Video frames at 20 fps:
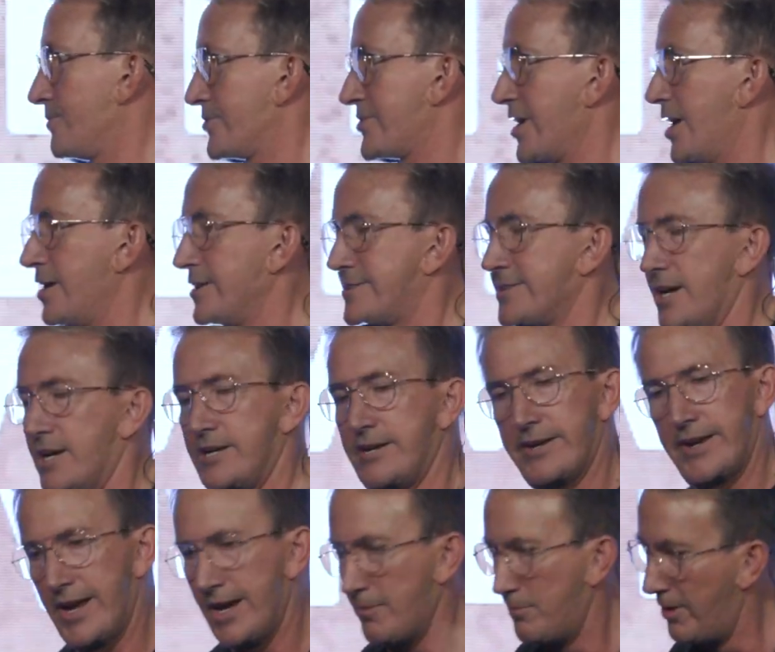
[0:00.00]
Tell your
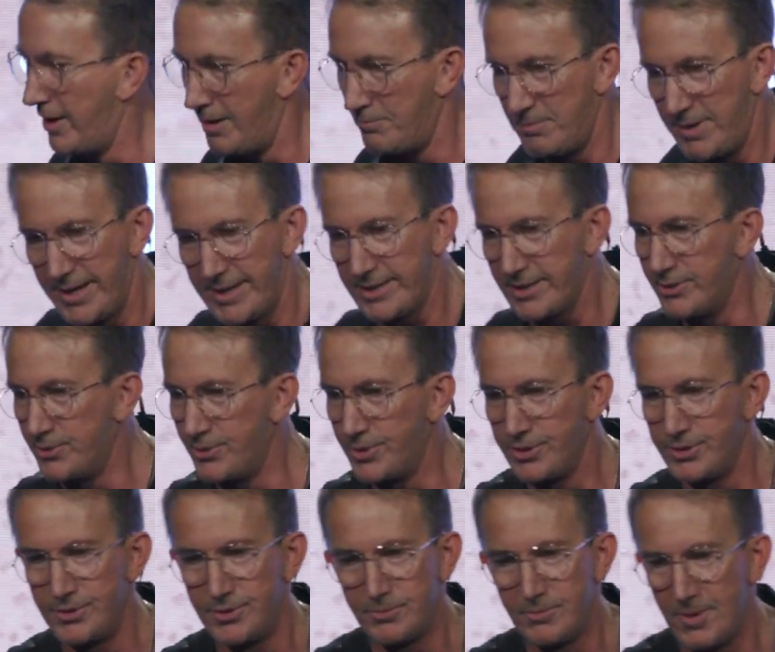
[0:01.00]
neighbor, I'm making
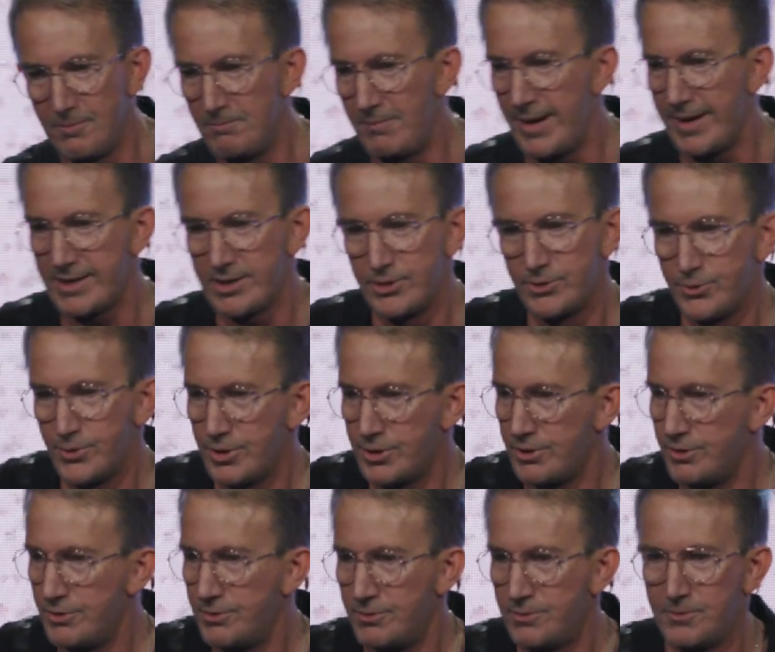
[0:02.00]
room, I'm making
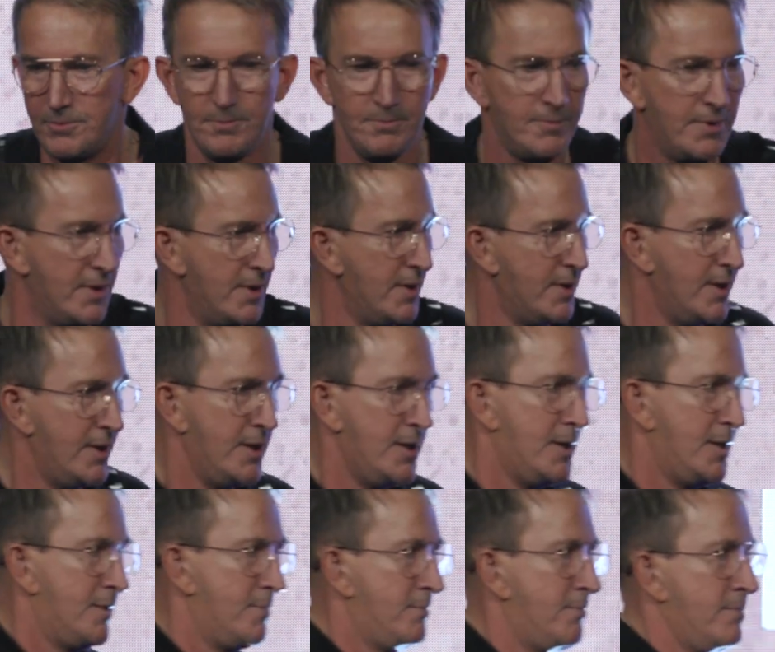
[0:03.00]
room.
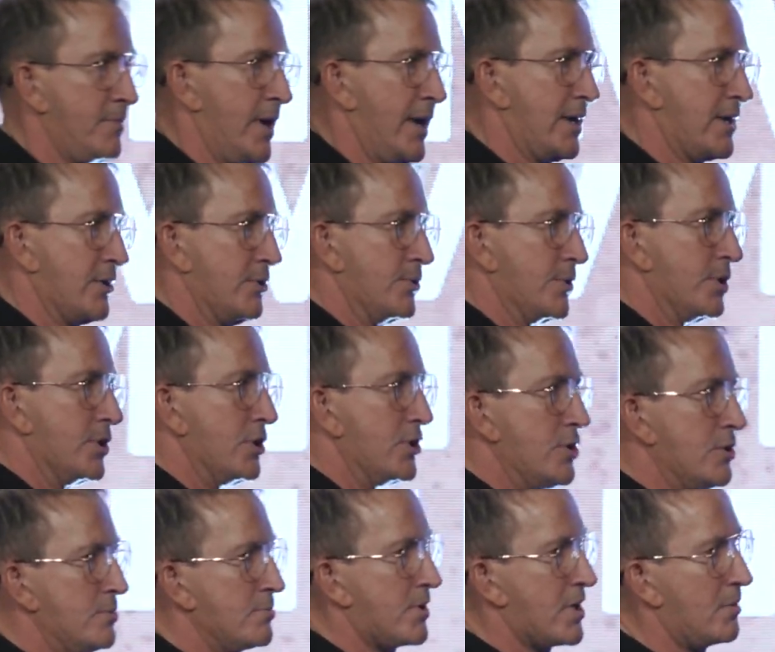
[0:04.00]
I'm making
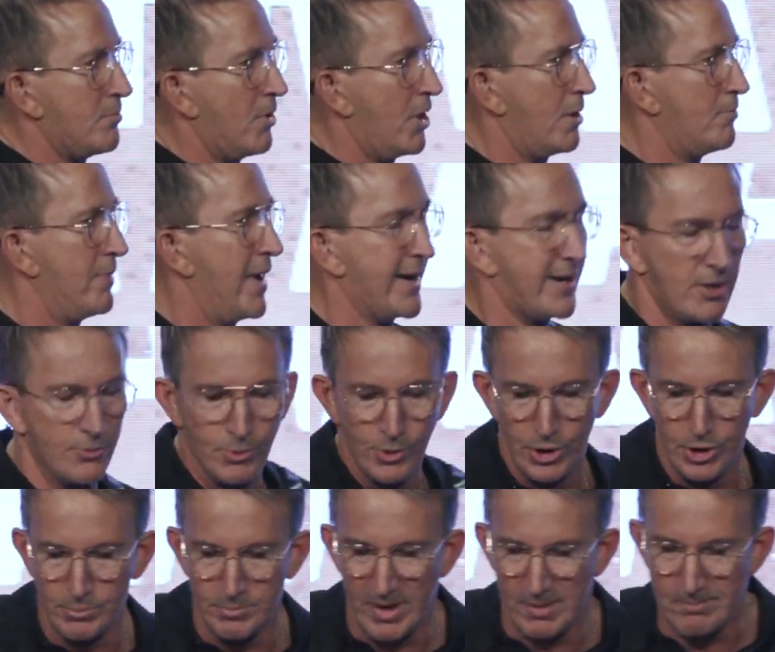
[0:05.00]
room. Come on, making
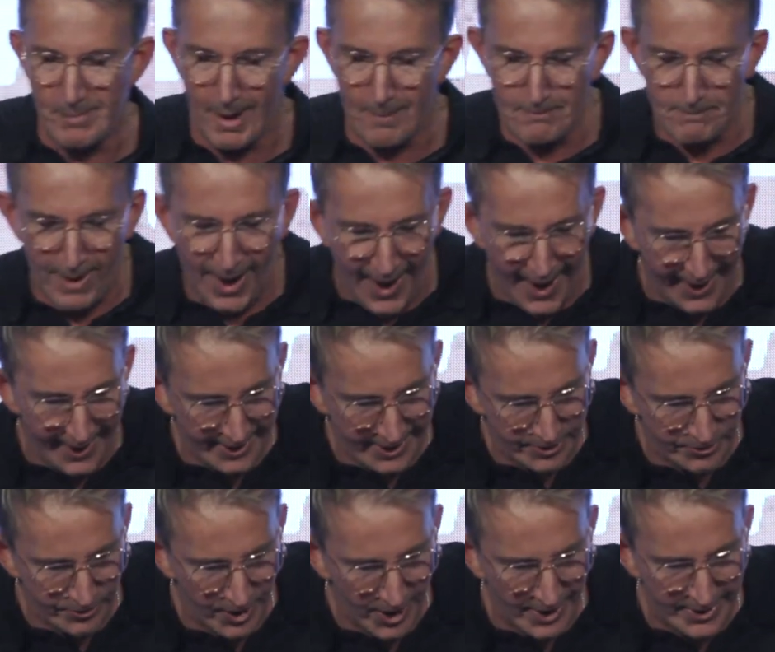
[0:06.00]
room in my
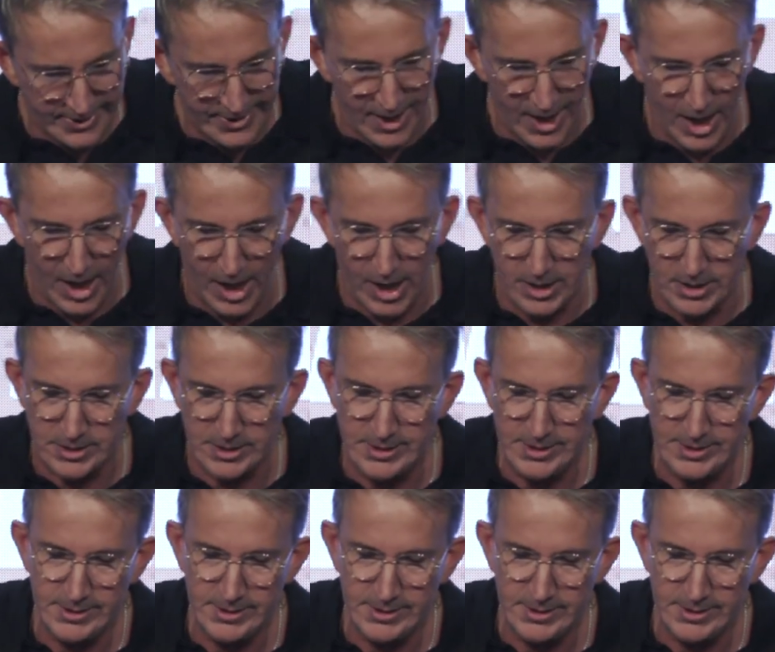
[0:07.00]
mind right now.